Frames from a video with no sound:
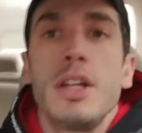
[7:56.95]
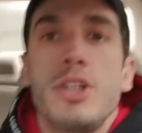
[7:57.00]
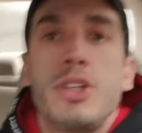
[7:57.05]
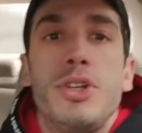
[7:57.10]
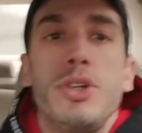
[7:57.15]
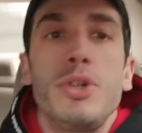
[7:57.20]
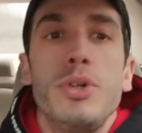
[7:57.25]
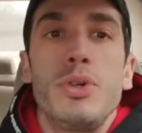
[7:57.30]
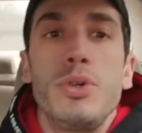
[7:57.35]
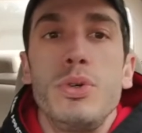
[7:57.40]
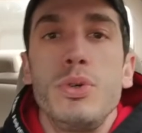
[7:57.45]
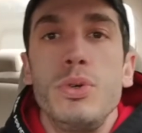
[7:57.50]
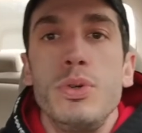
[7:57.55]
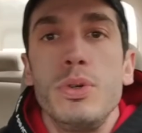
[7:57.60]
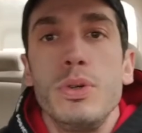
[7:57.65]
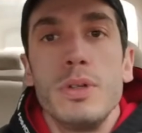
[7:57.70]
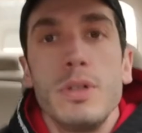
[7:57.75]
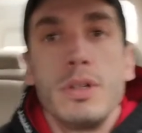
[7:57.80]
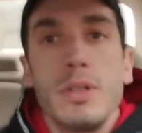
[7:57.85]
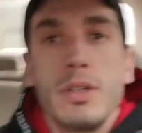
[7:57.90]
to
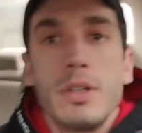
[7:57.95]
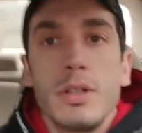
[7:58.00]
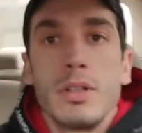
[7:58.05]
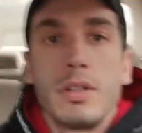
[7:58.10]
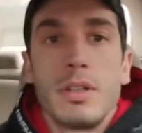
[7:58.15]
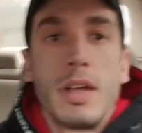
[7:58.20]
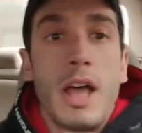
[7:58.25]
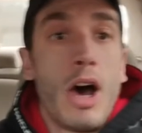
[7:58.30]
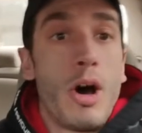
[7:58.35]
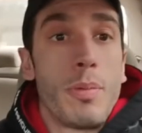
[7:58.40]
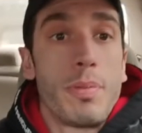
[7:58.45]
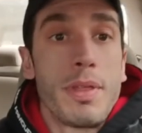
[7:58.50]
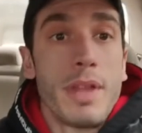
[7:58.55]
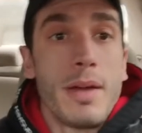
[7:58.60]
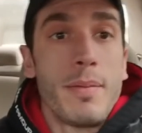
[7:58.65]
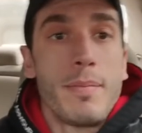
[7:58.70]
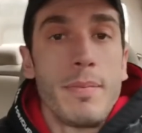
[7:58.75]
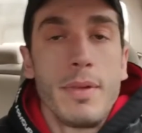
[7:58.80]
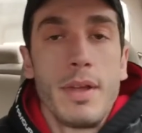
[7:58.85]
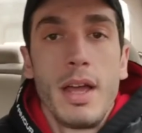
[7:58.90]
help
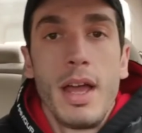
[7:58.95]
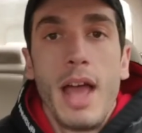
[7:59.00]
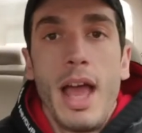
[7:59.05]
them.